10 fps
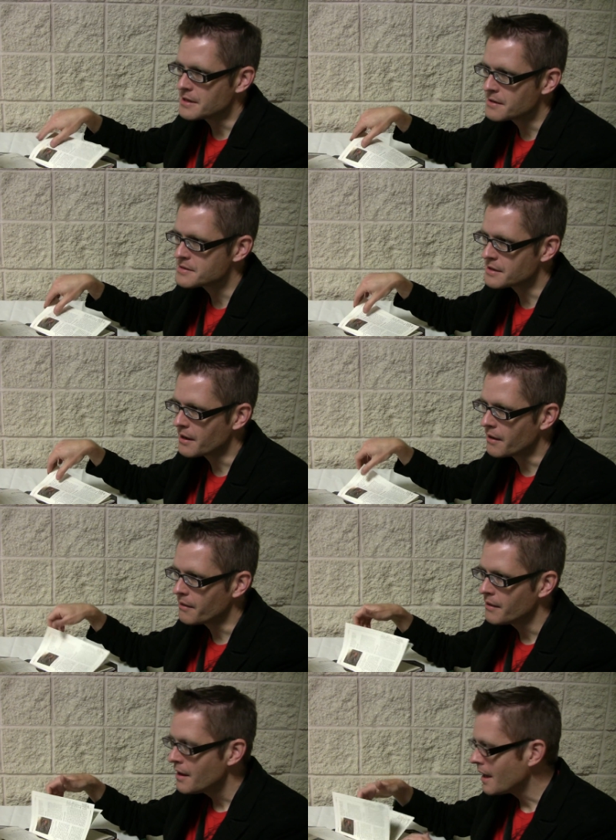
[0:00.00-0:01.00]
years
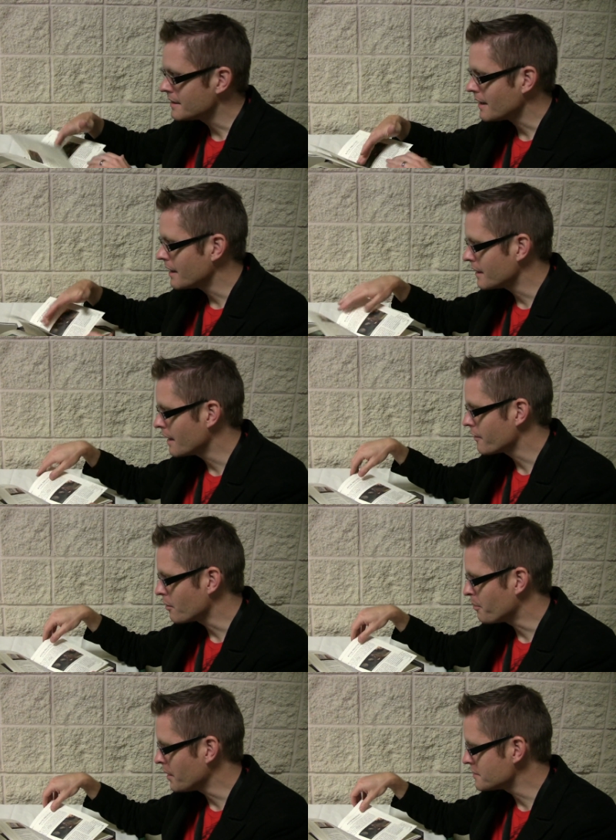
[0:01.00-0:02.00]
ago and tie together
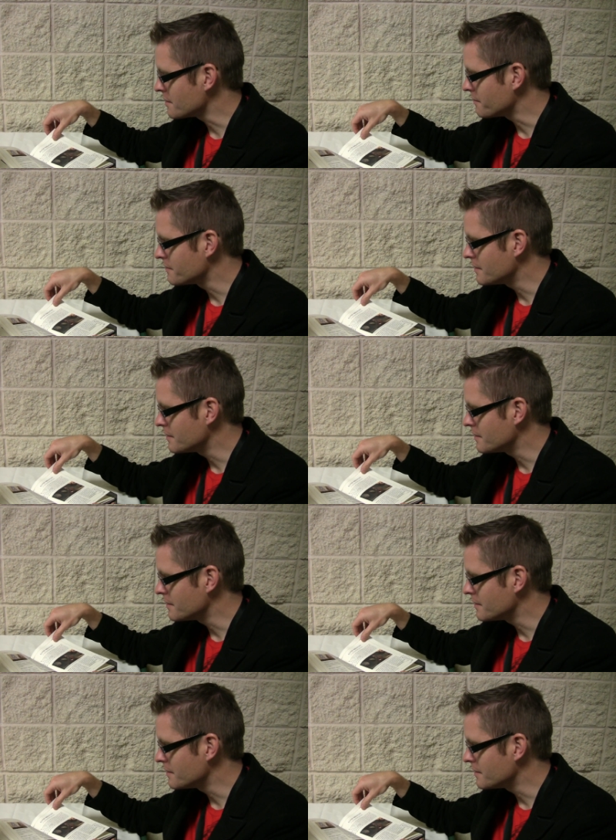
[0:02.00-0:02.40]
a bunch of